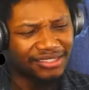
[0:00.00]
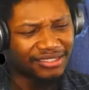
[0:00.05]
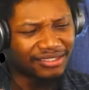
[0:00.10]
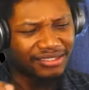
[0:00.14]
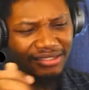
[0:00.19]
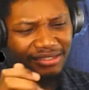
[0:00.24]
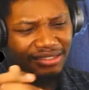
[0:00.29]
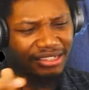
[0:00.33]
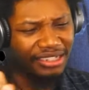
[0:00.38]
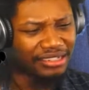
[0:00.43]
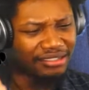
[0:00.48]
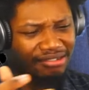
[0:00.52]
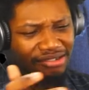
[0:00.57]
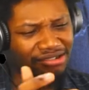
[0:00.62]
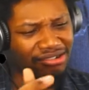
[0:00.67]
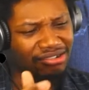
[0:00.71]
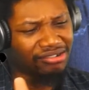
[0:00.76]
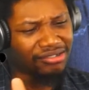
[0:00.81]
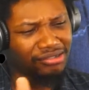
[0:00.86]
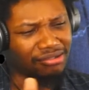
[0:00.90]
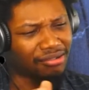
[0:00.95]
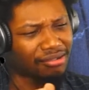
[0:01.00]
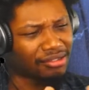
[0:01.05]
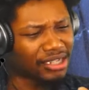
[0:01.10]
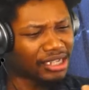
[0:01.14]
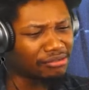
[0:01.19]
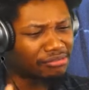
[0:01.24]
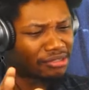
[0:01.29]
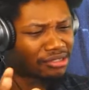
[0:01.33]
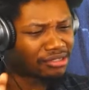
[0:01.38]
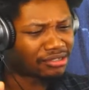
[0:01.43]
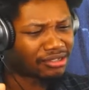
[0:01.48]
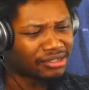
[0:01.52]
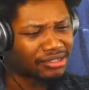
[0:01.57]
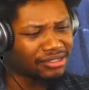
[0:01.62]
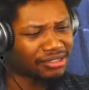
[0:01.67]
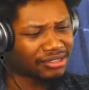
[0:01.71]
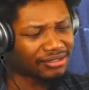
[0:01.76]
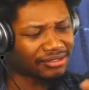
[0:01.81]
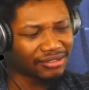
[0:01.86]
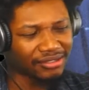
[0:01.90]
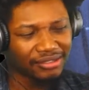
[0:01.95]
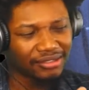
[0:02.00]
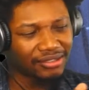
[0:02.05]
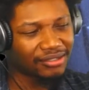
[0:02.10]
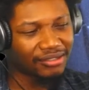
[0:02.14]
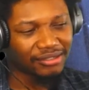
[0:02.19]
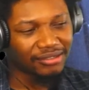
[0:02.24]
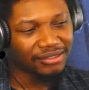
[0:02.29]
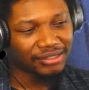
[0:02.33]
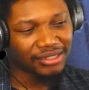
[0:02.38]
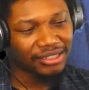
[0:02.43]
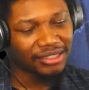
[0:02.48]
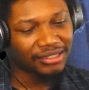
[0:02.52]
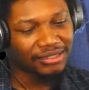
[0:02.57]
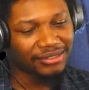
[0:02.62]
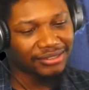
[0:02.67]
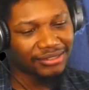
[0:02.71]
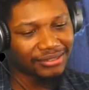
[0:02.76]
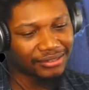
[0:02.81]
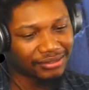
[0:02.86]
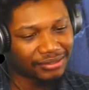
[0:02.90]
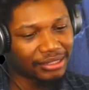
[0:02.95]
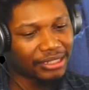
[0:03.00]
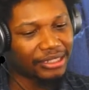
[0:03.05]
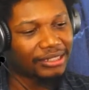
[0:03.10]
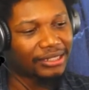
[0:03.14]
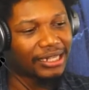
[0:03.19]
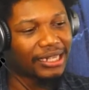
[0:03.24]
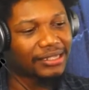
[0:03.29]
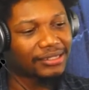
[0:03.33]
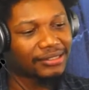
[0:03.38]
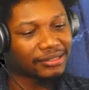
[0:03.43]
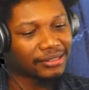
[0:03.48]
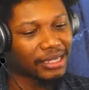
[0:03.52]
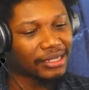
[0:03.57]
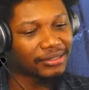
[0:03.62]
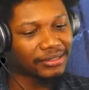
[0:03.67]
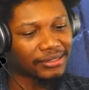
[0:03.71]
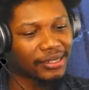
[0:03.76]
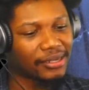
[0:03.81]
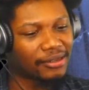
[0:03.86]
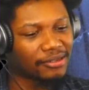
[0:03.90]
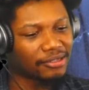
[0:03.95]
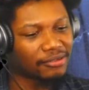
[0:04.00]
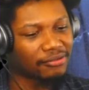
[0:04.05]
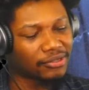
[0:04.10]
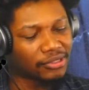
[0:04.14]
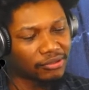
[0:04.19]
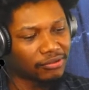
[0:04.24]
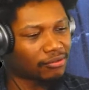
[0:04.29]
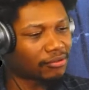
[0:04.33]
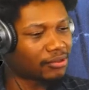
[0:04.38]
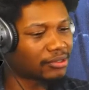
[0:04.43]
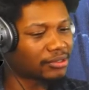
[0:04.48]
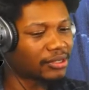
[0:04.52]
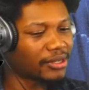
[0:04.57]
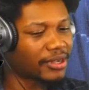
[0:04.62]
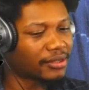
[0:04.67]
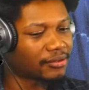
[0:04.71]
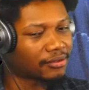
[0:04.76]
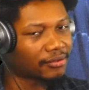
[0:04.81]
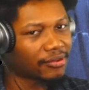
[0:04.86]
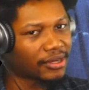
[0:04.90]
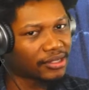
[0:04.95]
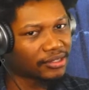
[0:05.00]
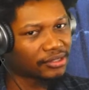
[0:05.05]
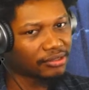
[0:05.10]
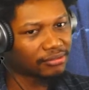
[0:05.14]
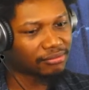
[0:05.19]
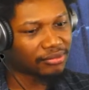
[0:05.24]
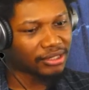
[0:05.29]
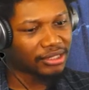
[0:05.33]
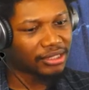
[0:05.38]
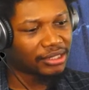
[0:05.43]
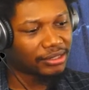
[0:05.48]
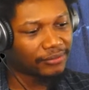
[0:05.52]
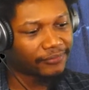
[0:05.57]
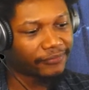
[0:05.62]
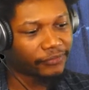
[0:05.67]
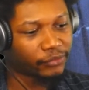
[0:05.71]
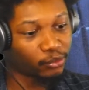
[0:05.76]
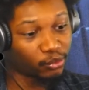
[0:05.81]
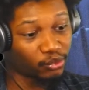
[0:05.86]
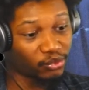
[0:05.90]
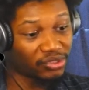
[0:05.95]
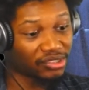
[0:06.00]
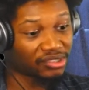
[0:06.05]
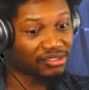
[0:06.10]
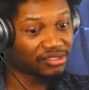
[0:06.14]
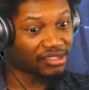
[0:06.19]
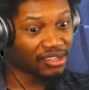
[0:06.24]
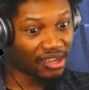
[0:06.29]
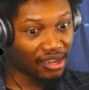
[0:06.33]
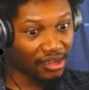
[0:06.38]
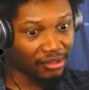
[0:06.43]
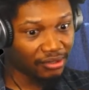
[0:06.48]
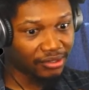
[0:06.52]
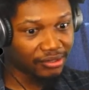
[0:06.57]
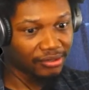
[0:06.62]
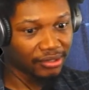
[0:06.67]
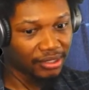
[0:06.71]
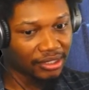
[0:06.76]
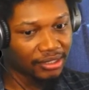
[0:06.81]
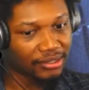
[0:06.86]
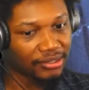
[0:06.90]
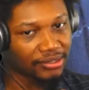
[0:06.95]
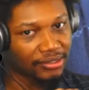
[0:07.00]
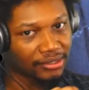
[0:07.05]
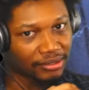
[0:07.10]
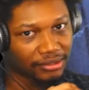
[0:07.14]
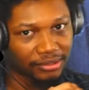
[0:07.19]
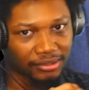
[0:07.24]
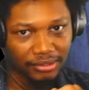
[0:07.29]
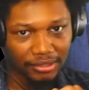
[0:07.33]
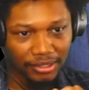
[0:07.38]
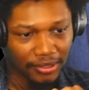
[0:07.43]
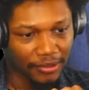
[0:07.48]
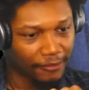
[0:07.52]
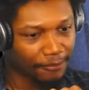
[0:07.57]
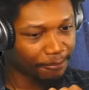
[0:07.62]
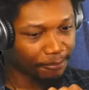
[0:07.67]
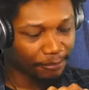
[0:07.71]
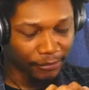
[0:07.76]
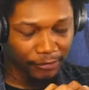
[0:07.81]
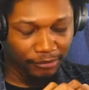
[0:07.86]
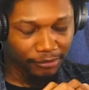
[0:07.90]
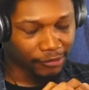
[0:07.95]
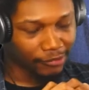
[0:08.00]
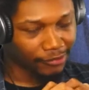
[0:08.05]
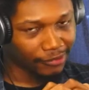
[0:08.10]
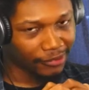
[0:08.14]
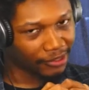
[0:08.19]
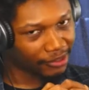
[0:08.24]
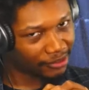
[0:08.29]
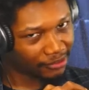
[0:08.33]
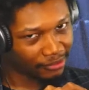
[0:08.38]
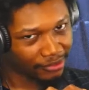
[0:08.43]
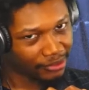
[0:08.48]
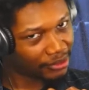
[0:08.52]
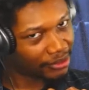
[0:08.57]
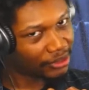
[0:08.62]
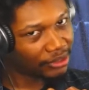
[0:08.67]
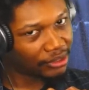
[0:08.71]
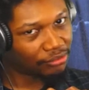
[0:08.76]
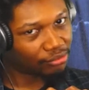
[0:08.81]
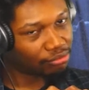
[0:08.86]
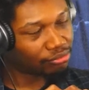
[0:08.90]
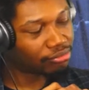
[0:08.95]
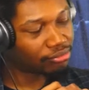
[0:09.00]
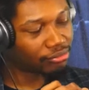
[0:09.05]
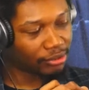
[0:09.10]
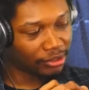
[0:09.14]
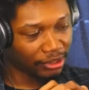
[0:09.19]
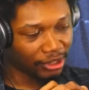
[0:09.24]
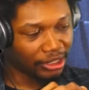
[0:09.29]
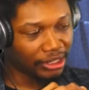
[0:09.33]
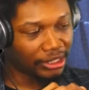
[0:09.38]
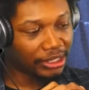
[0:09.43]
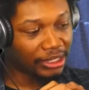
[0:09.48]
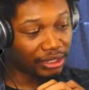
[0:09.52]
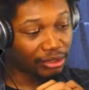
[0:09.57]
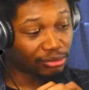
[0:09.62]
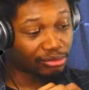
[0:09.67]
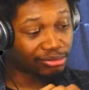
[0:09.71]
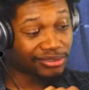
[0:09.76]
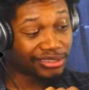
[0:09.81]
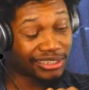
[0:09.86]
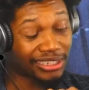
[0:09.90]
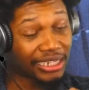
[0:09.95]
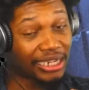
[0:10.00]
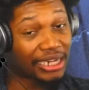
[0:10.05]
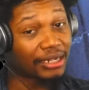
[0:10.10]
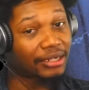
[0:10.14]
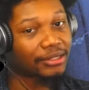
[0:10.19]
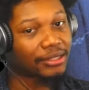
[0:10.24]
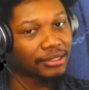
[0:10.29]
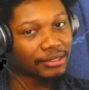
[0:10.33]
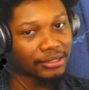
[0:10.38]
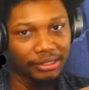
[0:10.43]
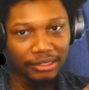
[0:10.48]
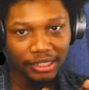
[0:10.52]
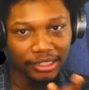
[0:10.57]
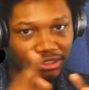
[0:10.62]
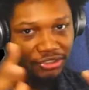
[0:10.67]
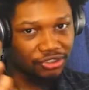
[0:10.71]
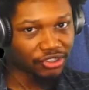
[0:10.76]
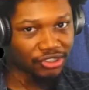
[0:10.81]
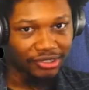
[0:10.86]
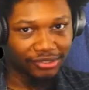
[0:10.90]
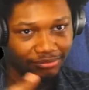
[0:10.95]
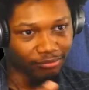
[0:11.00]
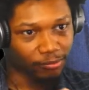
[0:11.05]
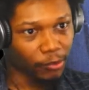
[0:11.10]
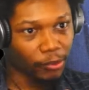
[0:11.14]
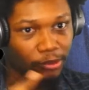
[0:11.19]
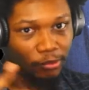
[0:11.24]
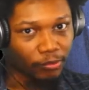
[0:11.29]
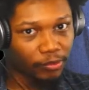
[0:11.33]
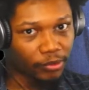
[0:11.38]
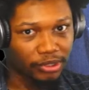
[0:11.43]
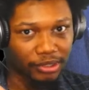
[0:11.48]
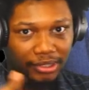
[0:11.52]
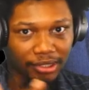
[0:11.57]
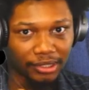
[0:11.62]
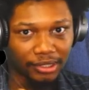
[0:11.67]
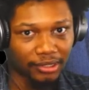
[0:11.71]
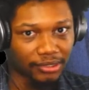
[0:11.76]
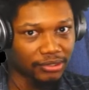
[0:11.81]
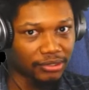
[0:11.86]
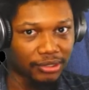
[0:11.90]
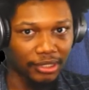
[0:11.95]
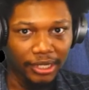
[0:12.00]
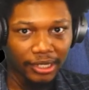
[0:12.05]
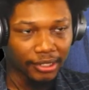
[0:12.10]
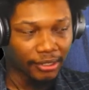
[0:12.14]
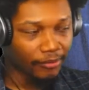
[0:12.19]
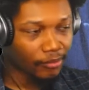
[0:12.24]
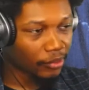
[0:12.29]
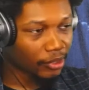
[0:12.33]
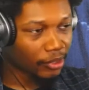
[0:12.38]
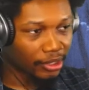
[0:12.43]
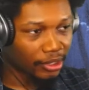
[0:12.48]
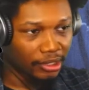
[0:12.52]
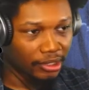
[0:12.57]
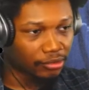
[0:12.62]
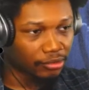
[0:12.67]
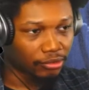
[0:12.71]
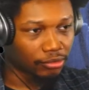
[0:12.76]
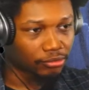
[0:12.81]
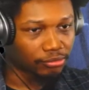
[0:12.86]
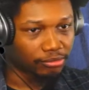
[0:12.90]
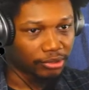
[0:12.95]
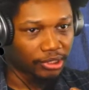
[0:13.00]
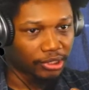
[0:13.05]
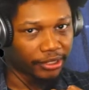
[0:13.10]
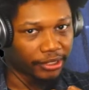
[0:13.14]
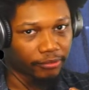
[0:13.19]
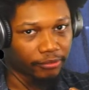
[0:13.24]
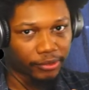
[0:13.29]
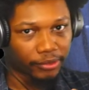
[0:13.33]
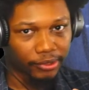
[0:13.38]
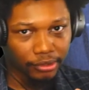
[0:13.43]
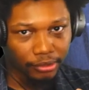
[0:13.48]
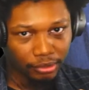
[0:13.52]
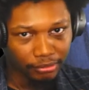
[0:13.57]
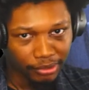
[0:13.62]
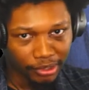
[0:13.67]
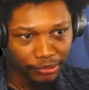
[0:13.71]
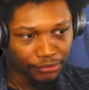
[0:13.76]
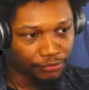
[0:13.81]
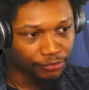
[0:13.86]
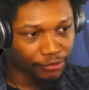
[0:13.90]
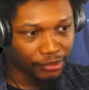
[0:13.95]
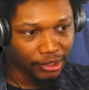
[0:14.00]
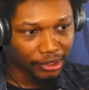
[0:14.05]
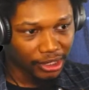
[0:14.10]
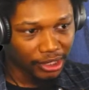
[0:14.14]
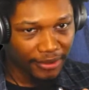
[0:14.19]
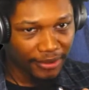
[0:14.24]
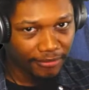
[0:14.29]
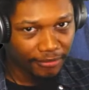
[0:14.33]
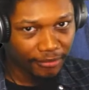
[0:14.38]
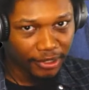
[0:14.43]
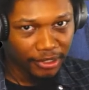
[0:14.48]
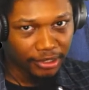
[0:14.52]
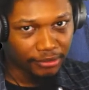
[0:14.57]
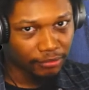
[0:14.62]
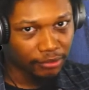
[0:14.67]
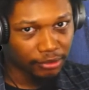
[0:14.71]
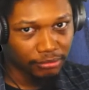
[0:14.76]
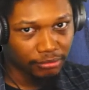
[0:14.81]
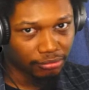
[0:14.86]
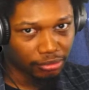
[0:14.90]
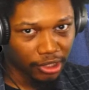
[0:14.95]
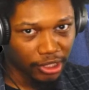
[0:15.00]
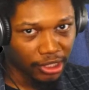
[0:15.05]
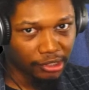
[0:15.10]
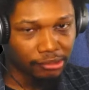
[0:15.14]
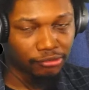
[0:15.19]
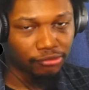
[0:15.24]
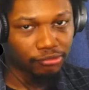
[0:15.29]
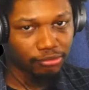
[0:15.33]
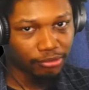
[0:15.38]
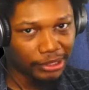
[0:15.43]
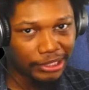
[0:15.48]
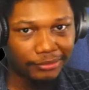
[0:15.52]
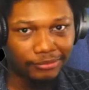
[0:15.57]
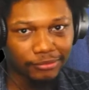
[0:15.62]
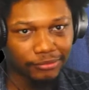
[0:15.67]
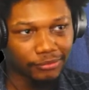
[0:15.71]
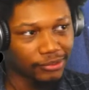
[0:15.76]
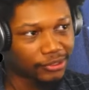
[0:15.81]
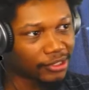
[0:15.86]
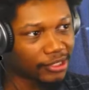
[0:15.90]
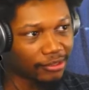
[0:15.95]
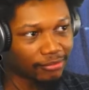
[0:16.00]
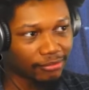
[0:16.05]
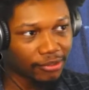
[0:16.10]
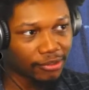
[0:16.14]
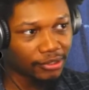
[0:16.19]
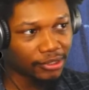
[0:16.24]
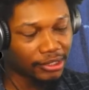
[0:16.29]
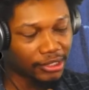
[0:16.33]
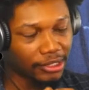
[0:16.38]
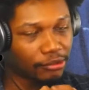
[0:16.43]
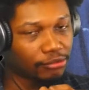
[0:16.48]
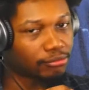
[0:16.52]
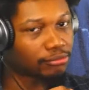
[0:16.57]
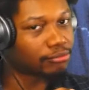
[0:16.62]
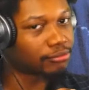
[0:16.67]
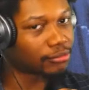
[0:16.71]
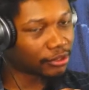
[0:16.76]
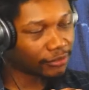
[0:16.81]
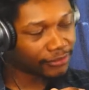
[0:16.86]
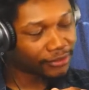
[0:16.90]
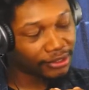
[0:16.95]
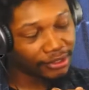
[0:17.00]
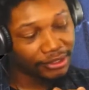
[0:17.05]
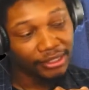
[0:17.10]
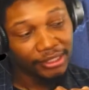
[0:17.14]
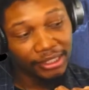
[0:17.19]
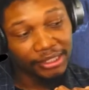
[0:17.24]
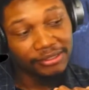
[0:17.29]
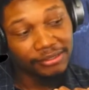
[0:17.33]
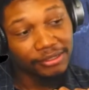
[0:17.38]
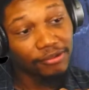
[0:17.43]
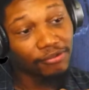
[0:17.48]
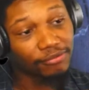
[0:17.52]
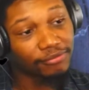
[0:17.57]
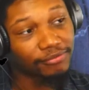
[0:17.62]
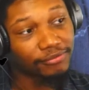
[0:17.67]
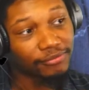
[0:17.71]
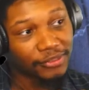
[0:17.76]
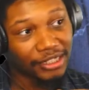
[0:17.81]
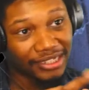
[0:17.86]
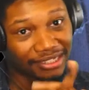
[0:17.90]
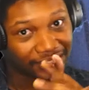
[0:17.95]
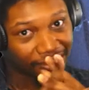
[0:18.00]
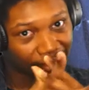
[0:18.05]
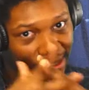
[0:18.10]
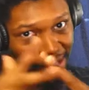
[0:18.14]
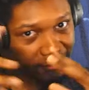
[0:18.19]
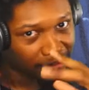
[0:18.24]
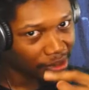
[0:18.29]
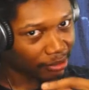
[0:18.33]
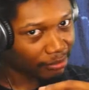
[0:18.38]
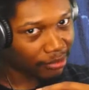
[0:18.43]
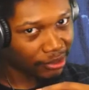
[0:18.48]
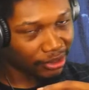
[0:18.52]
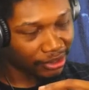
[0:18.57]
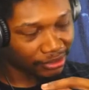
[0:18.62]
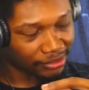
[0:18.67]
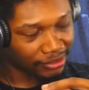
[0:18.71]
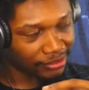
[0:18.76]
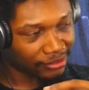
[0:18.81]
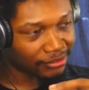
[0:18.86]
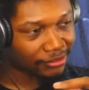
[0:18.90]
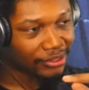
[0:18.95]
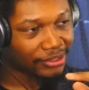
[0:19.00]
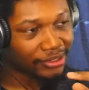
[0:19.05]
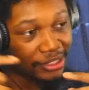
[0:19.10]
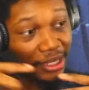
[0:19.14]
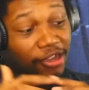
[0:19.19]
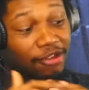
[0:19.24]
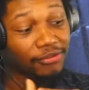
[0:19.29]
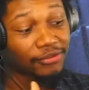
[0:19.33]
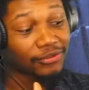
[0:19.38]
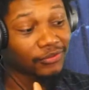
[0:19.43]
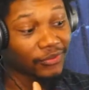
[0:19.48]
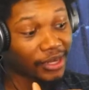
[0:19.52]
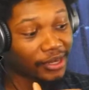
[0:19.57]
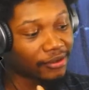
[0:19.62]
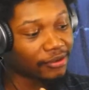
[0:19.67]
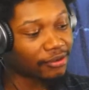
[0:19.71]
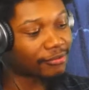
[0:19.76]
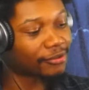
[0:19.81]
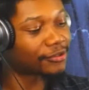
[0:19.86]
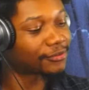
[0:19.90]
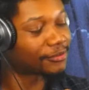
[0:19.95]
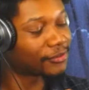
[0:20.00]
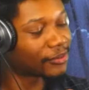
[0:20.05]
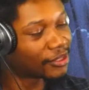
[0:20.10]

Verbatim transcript: look like Cardi or copy Cardi something. No, nigga, he just he likes that sound, so he's going in that direction. But he influenced hella niggas, and bro, like he he helped a lot of niggas and like just work with niggas, and like he don't be like weird about collaborating with brand new people. It's like, bro, he helped. He, he's dope. He sounds. I've been listening to him. He sounds fire, bro.